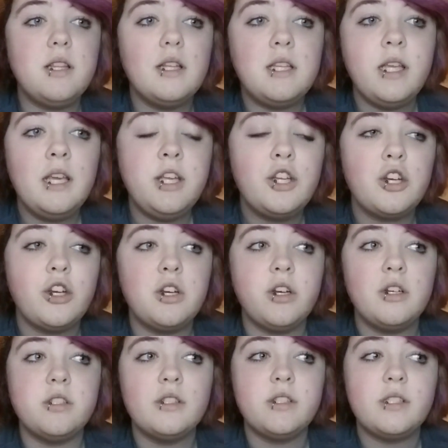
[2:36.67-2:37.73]
the
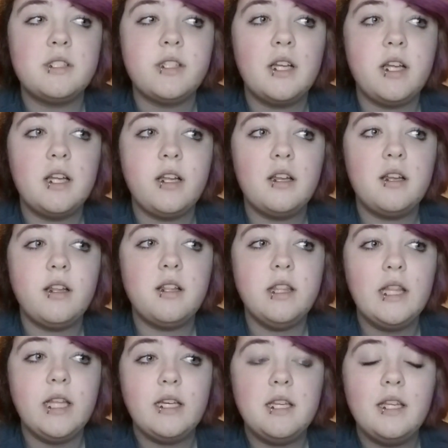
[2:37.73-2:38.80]
teachers
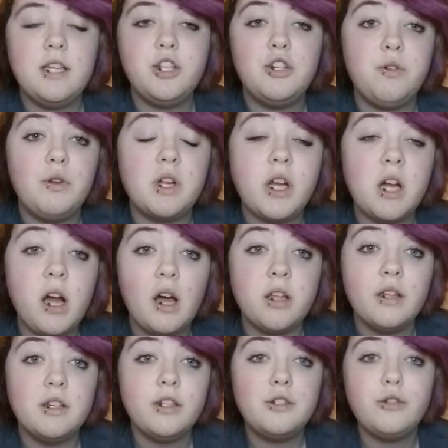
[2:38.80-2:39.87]
that teach you in
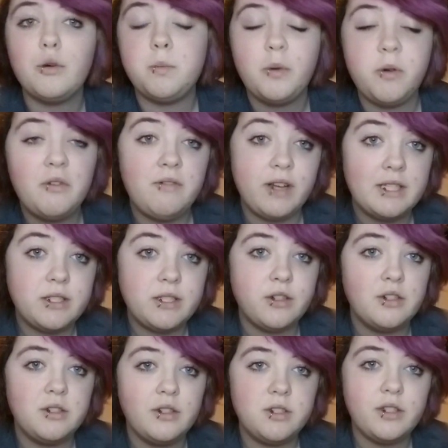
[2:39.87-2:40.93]
college, or
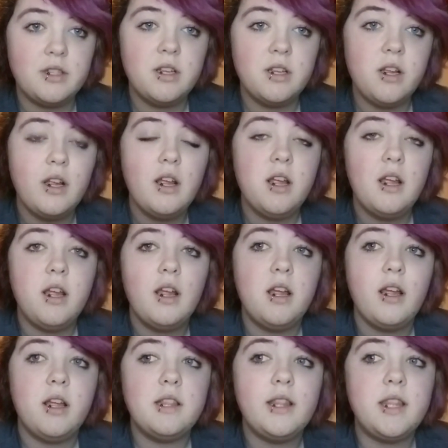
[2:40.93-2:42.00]
professors,
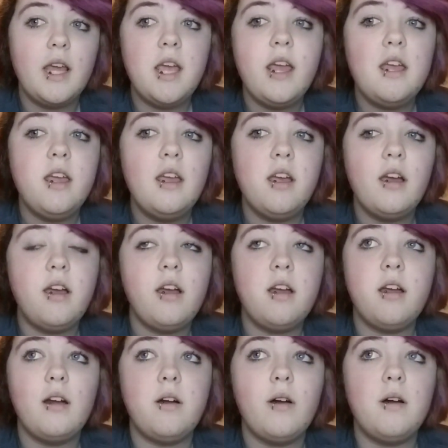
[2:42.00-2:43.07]
they're
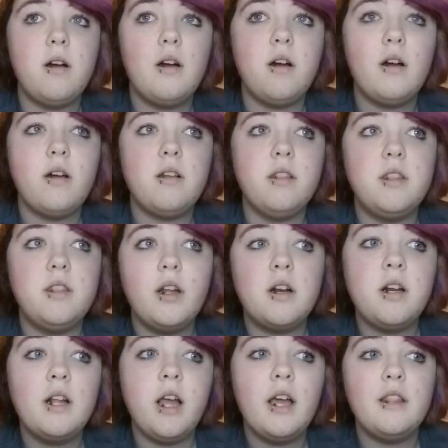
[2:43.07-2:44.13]

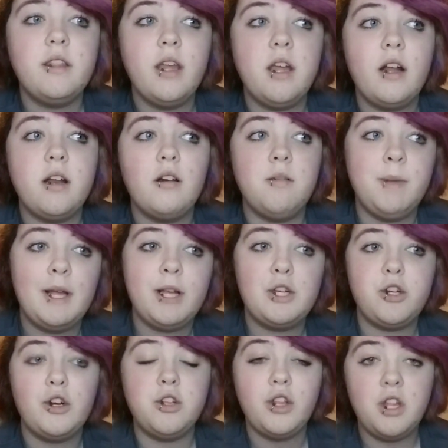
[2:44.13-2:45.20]
not there to make
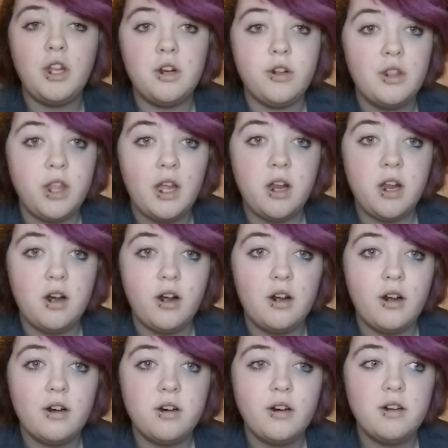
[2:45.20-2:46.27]
sure that you're
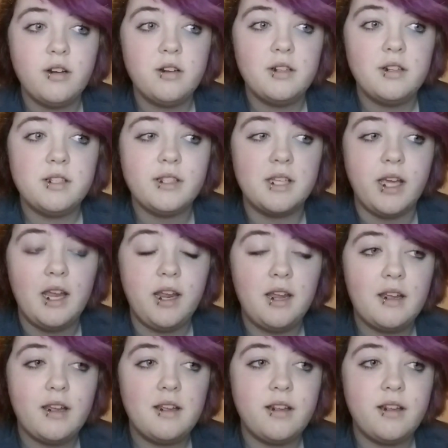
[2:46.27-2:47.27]
there. Like,